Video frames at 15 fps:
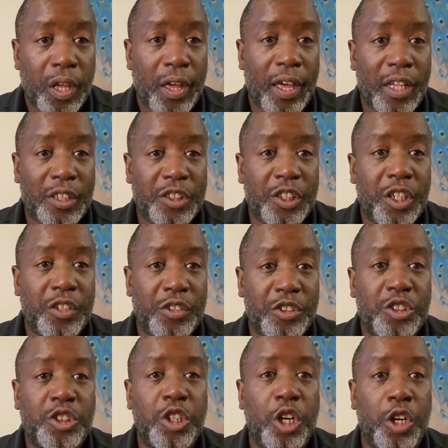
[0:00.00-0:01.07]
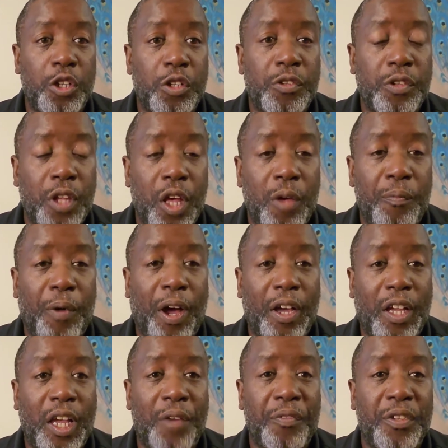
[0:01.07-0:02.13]
And Jesus showed us love by
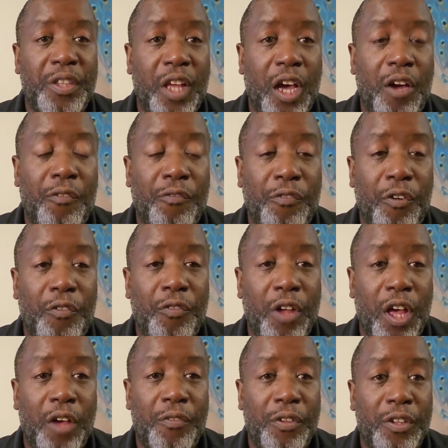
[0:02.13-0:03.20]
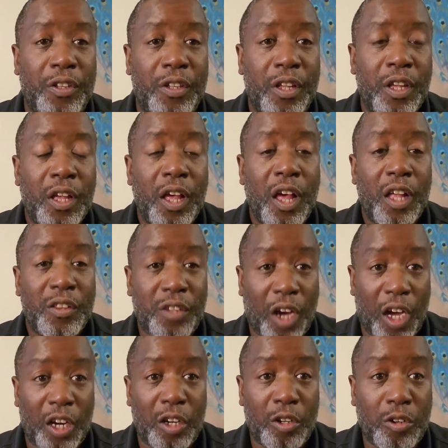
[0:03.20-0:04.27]
coming down from heaven,
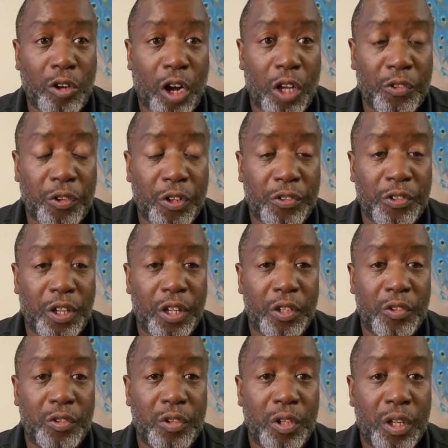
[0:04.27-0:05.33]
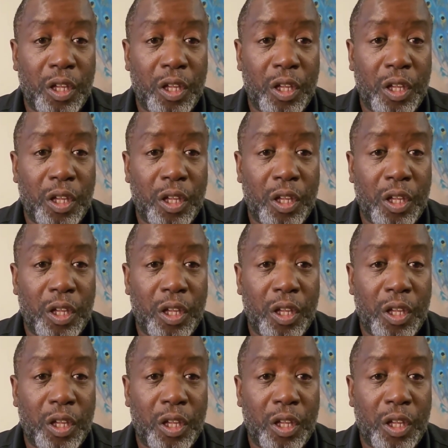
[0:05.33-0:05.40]
dying on the cross for our sins,